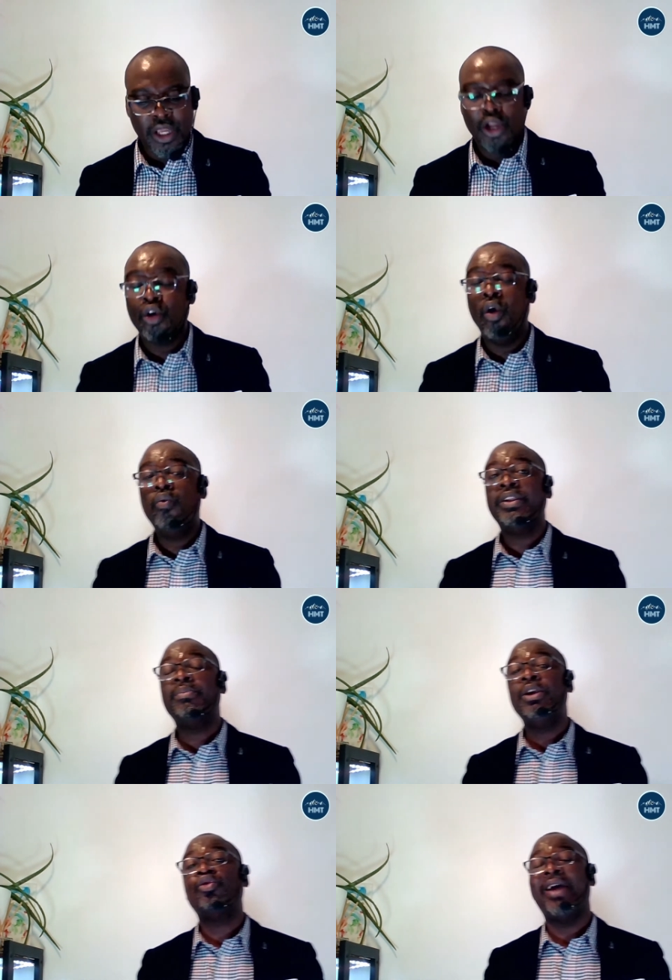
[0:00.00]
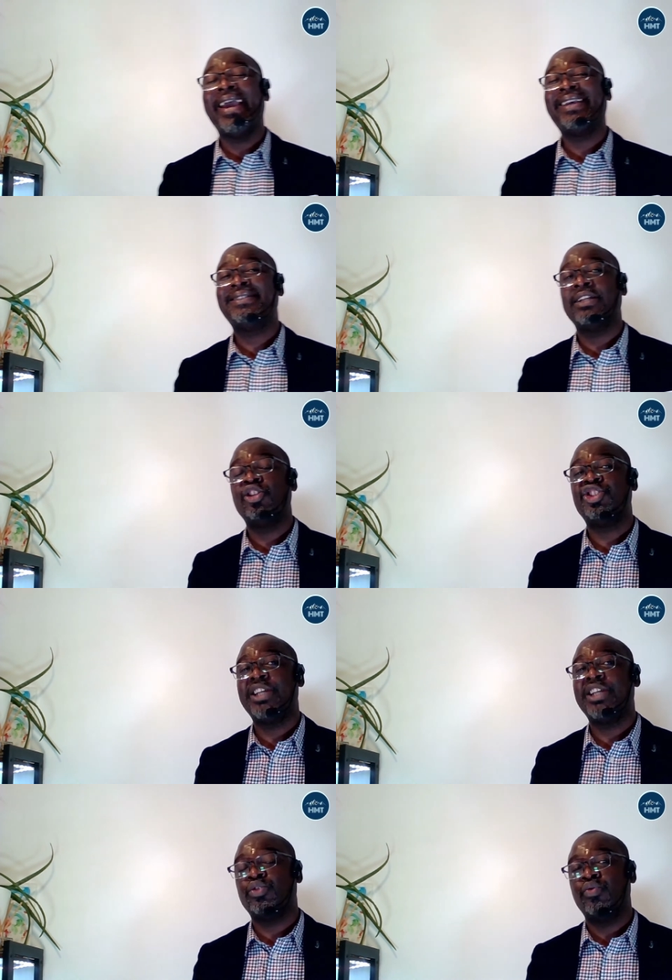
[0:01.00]
Go with me to Exodus
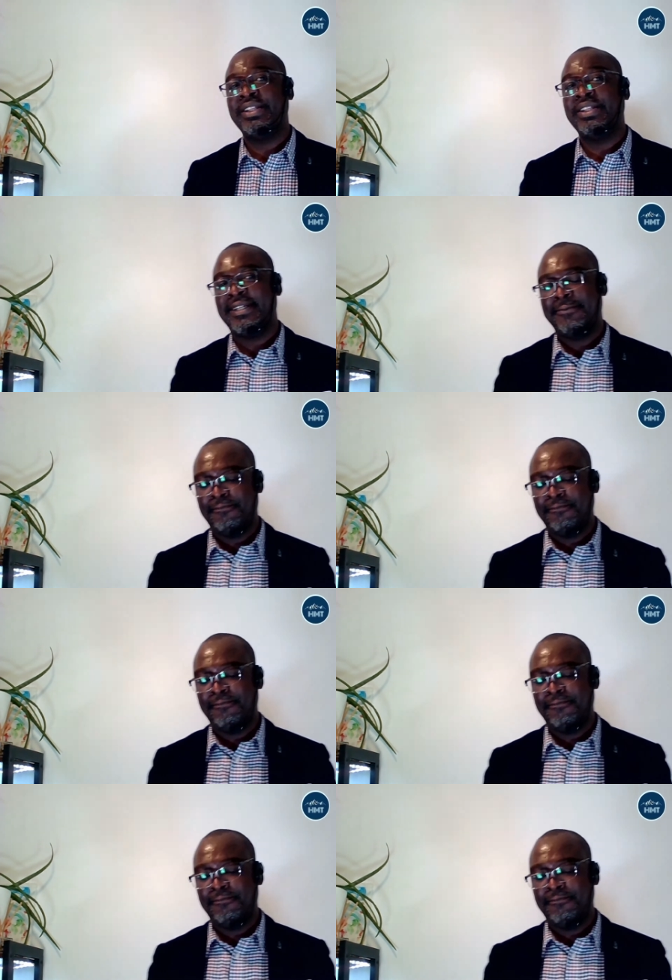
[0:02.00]
chapter 20.